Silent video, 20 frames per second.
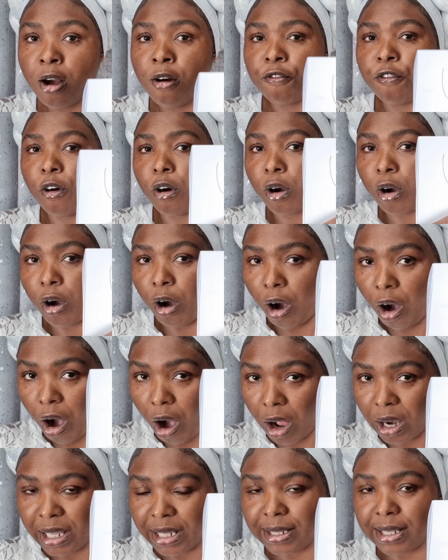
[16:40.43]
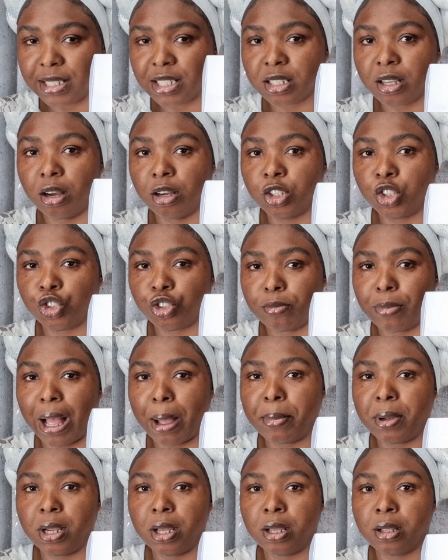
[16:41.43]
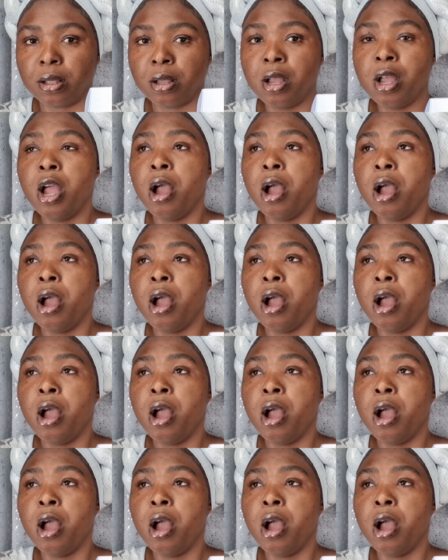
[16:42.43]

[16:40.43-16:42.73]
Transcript: for calling this country Babylon.